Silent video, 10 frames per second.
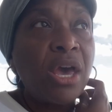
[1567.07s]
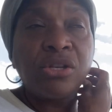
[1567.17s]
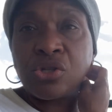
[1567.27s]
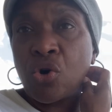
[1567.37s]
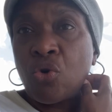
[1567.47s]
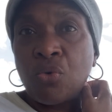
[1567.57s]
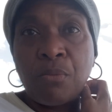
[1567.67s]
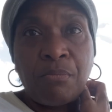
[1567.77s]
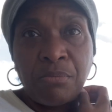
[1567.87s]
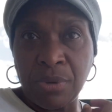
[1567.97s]
And so
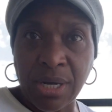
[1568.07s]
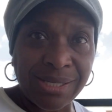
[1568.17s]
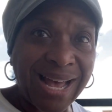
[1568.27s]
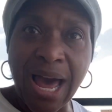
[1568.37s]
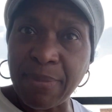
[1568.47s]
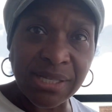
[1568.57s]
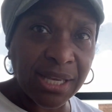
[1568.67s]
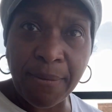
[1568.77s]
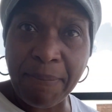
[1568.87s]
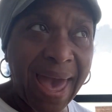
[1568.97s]
assignments
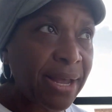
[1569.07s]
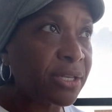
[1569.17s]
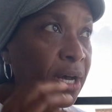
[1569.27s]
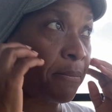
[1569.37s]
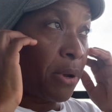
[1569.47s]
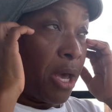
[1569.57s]
get backed up.